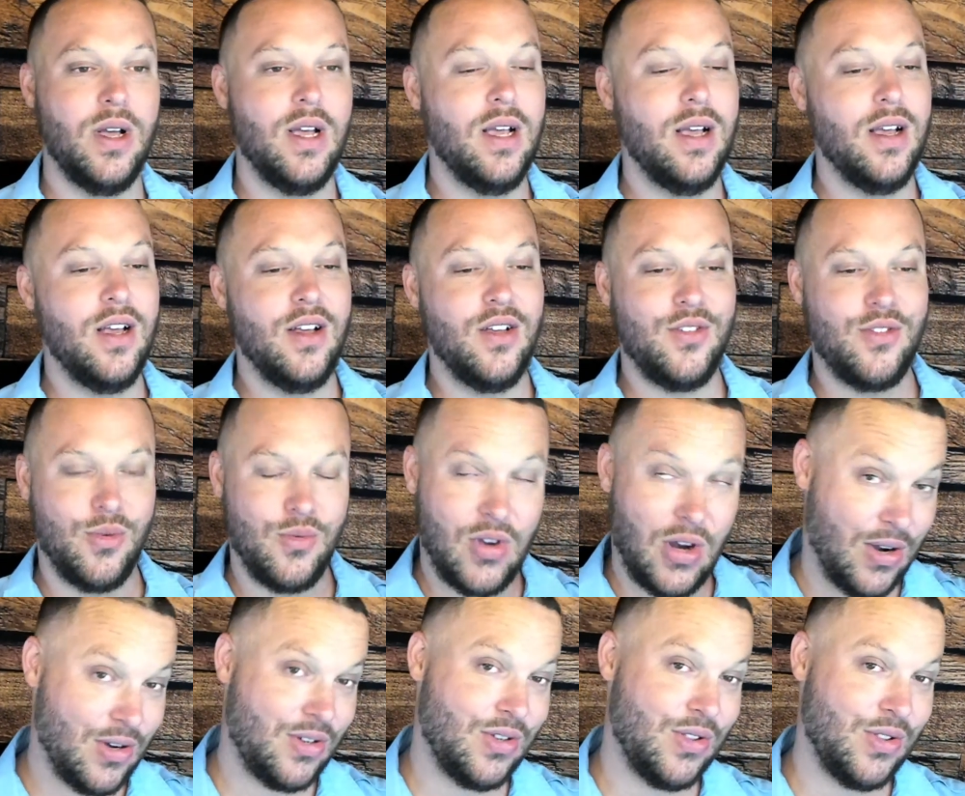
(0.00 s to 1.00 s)
So
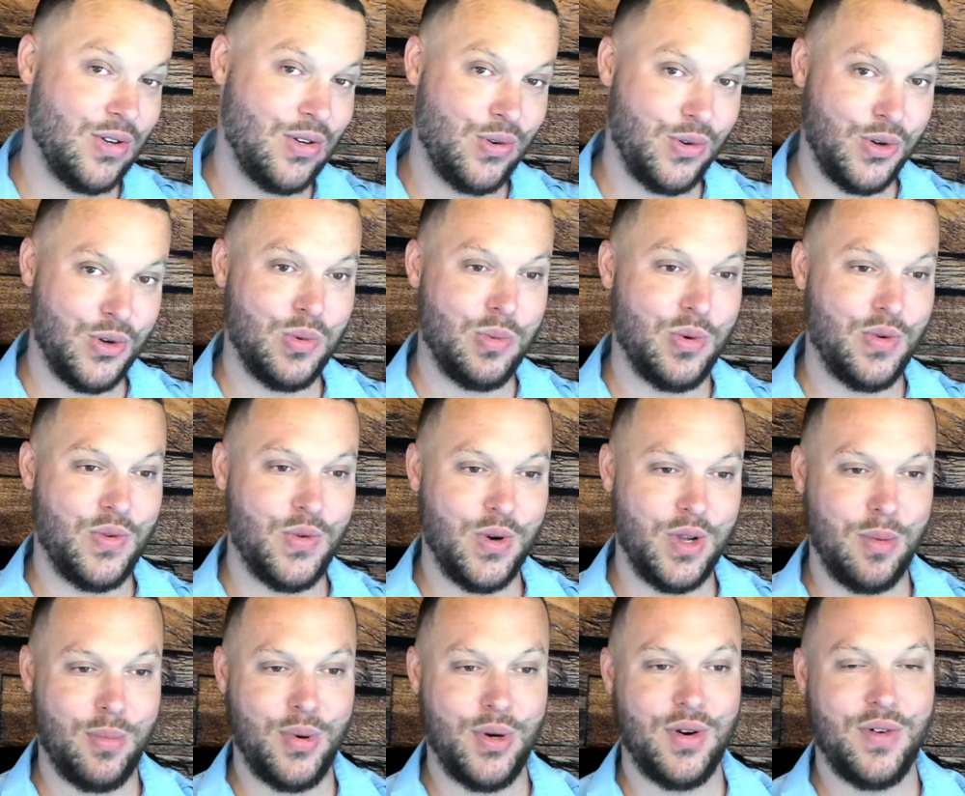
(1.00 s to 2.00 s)
talk to the crew before
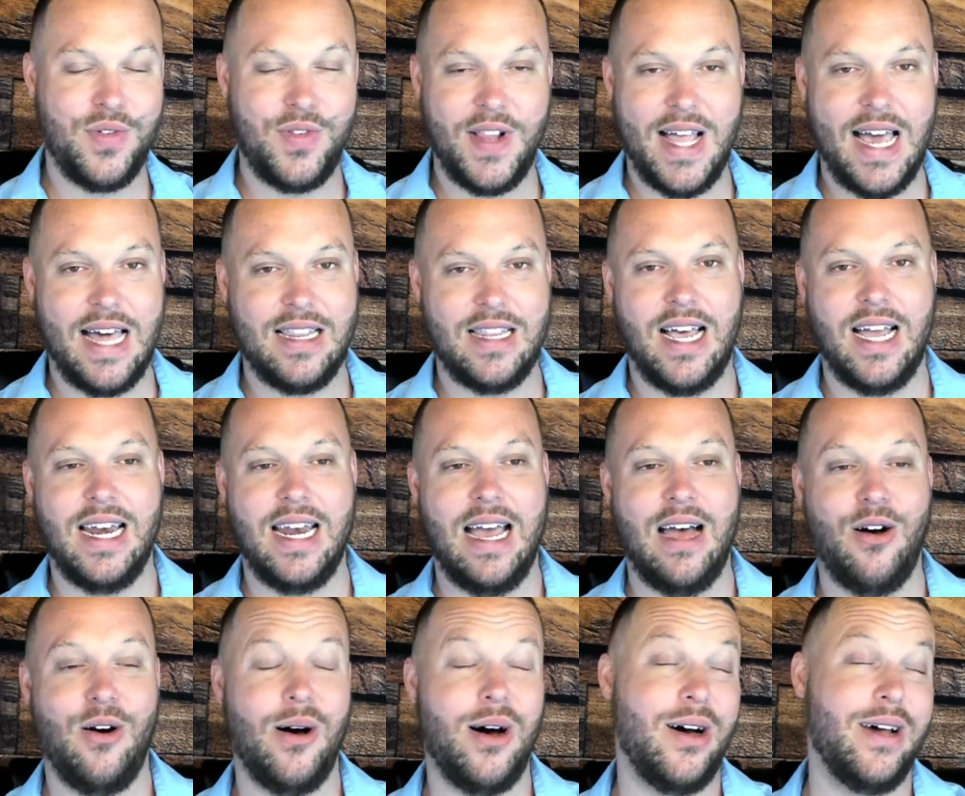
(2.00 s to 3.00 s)
you put a flat line
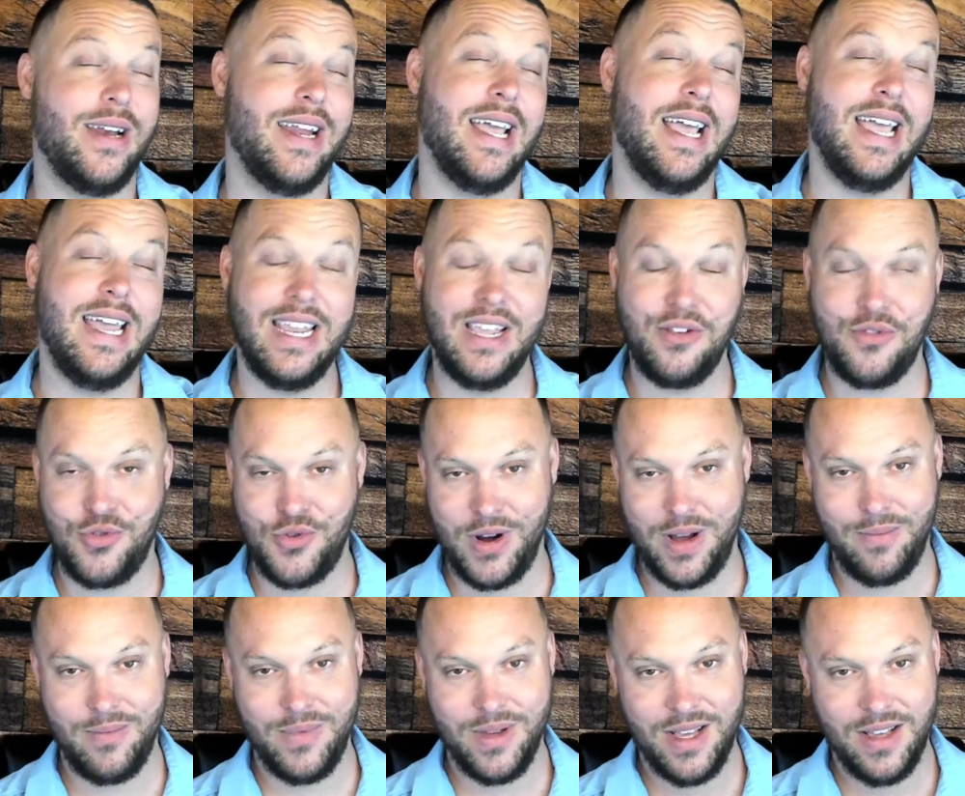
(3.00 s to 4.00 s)
out on any
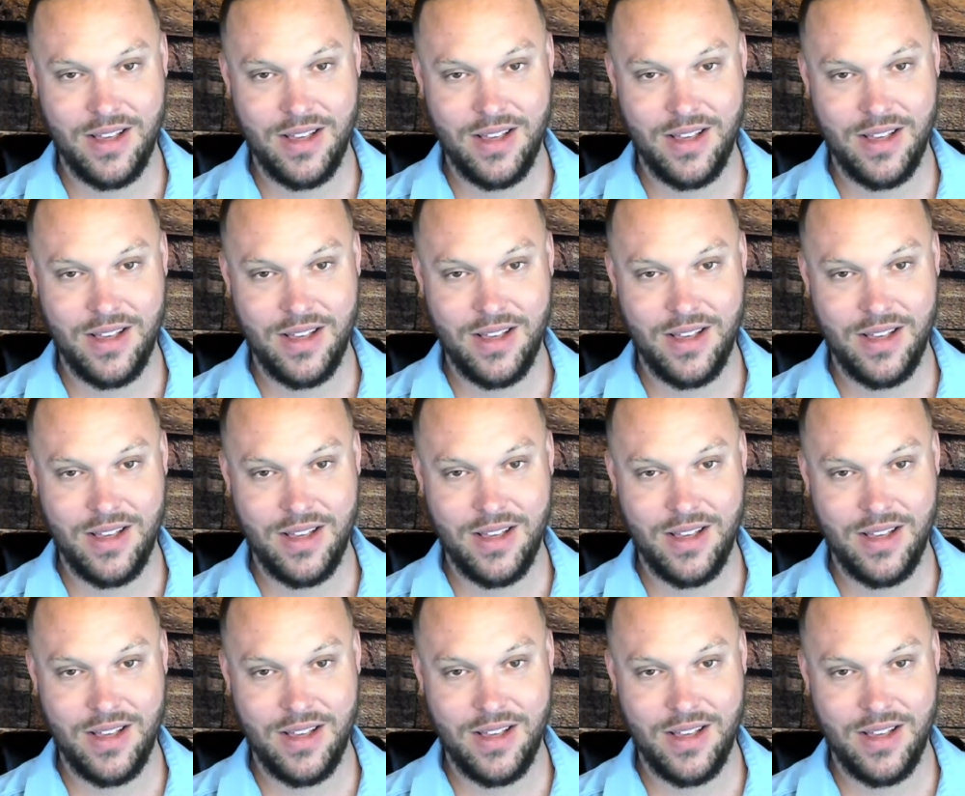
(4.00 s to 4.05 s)
trip.